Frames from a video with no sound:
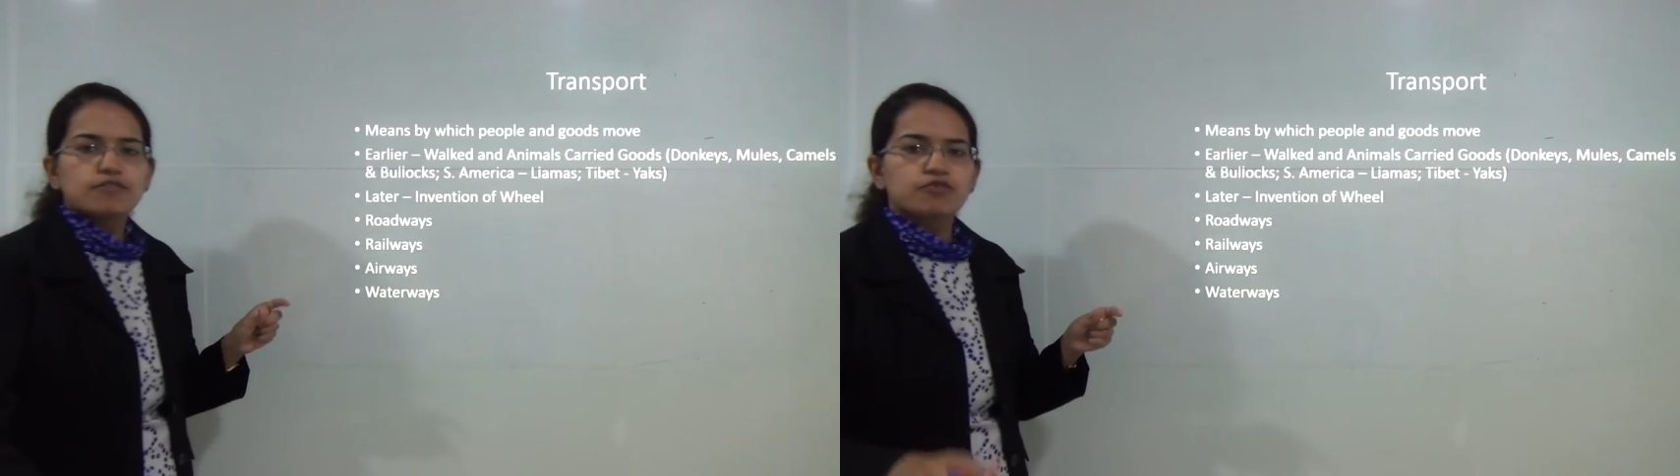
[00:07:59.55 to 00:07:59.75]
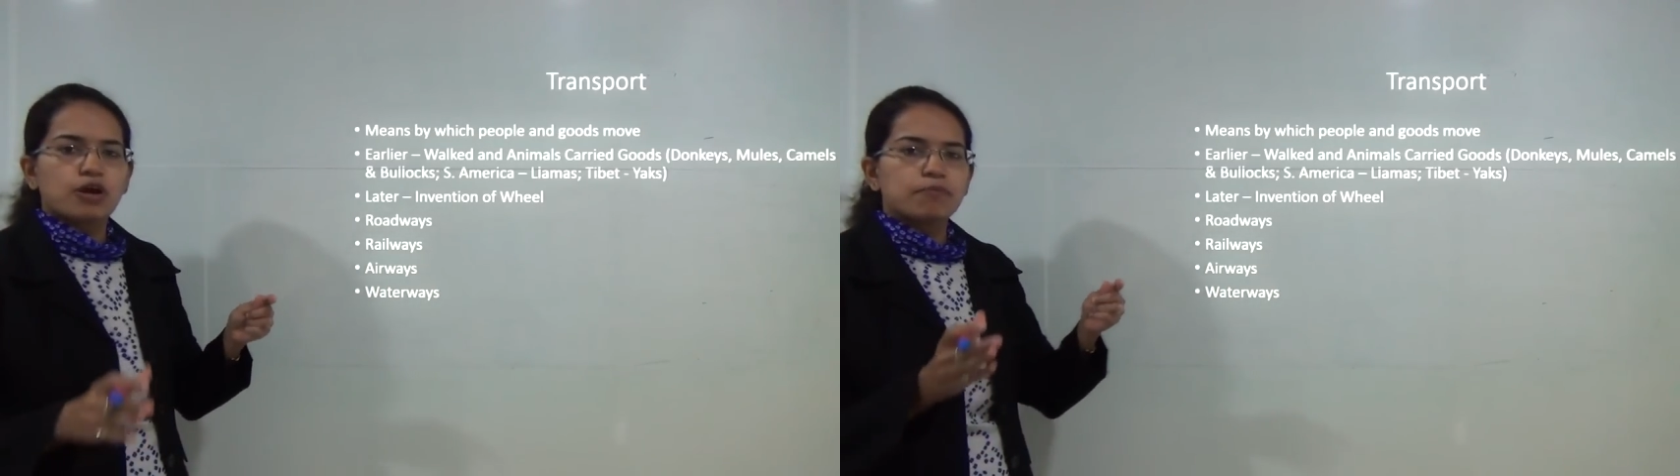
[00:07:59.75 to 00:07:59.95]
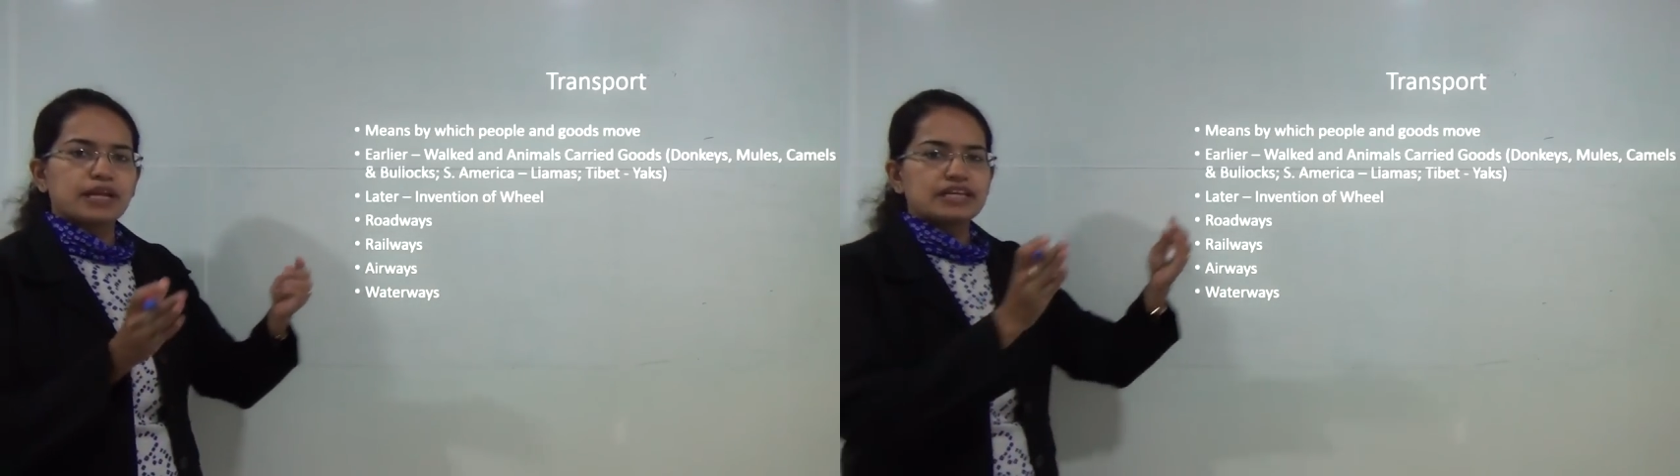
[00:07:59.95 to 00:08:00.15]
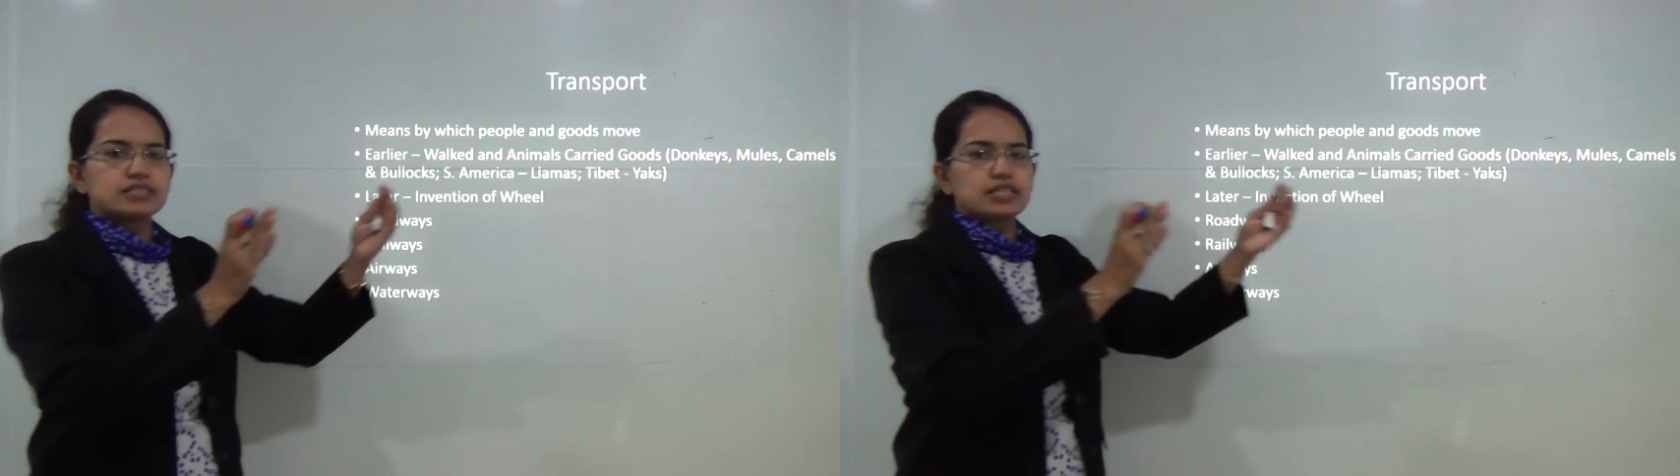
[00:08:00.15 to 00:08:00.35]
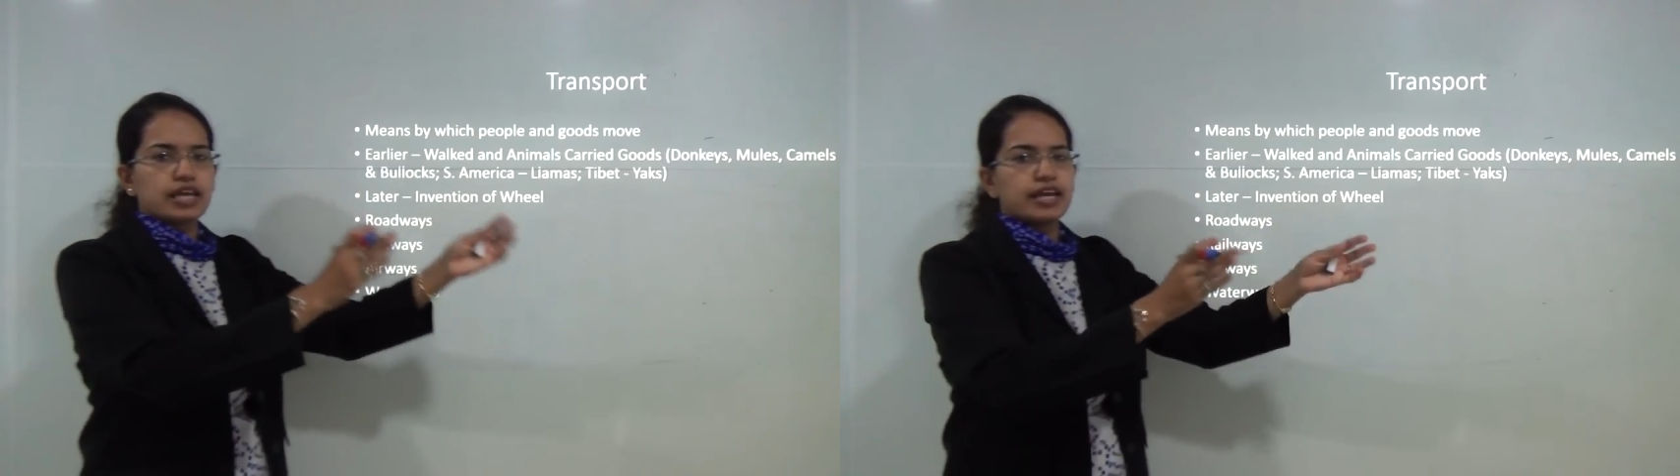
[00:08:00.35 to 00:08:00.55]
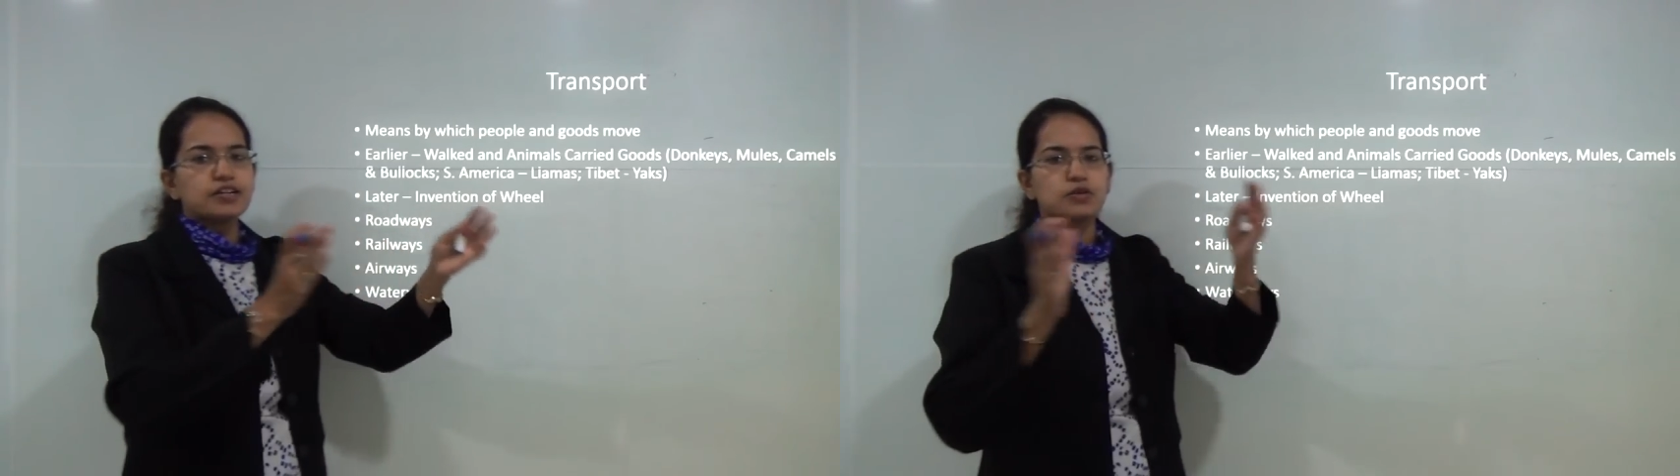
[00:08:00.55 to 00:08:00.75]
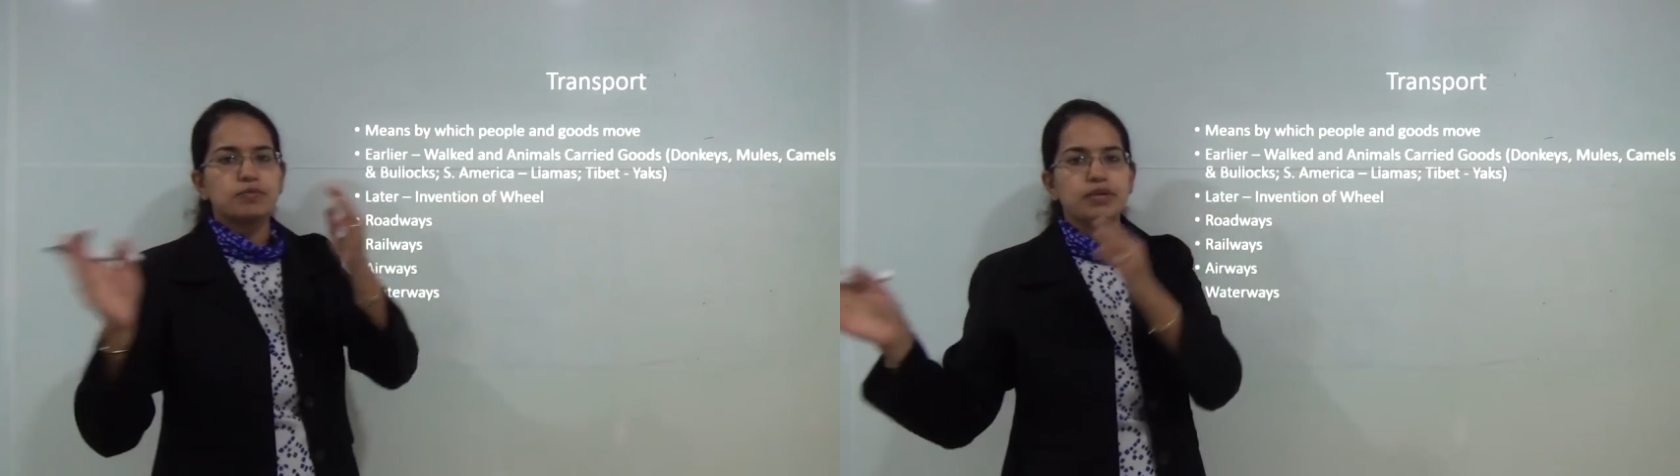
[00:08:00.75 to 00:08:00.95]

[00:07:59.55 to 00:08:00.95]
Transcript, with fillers: from place A to